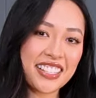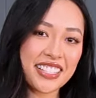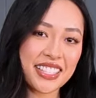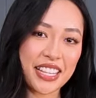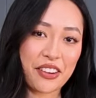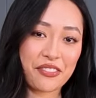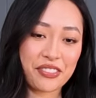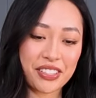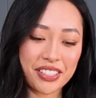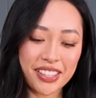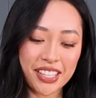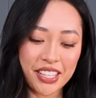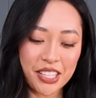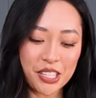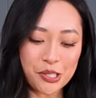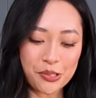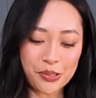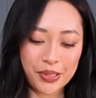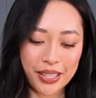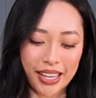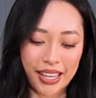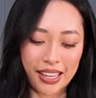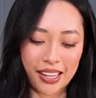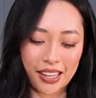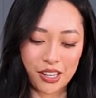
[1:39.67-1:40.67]
is everything
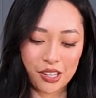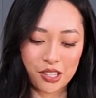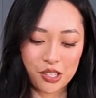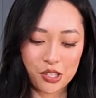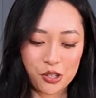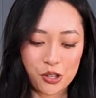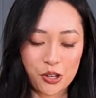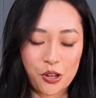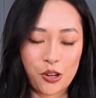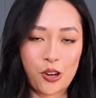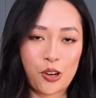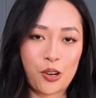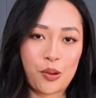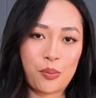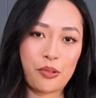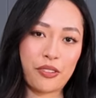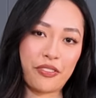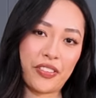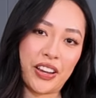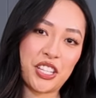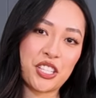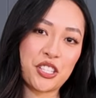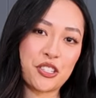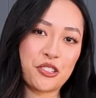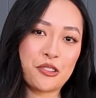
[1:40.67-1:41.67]
you'll get in your
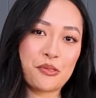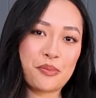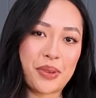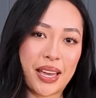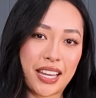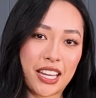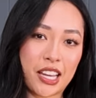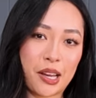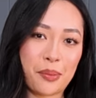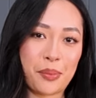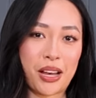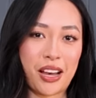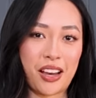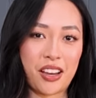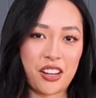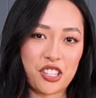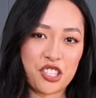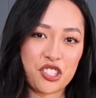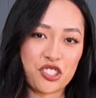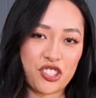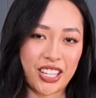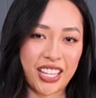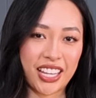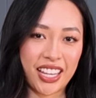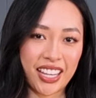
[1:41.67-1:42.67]
professional makeup
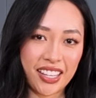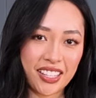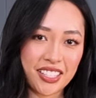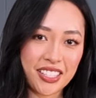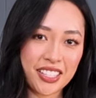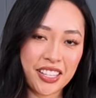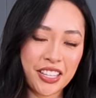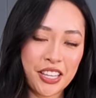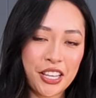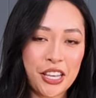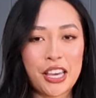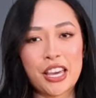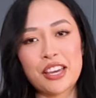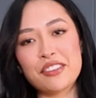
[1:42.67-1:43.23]
artistry kit.